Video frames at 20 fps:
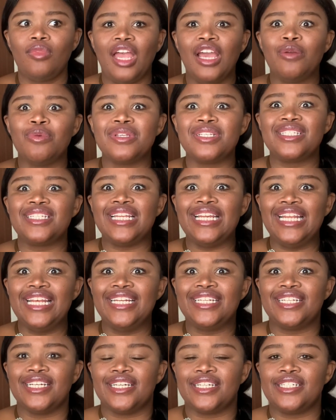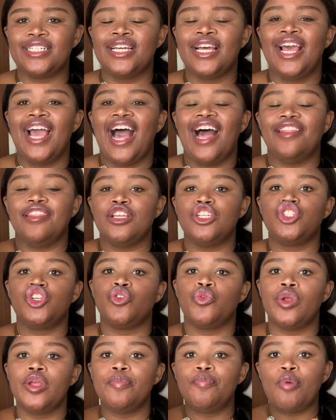it was deleted, and then she
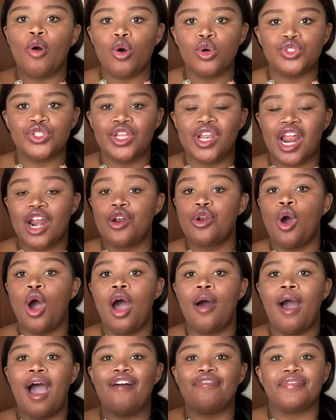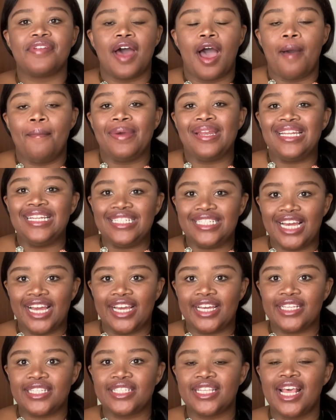reposted, I don't know how, after how many
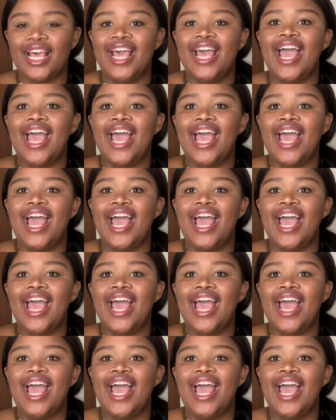days.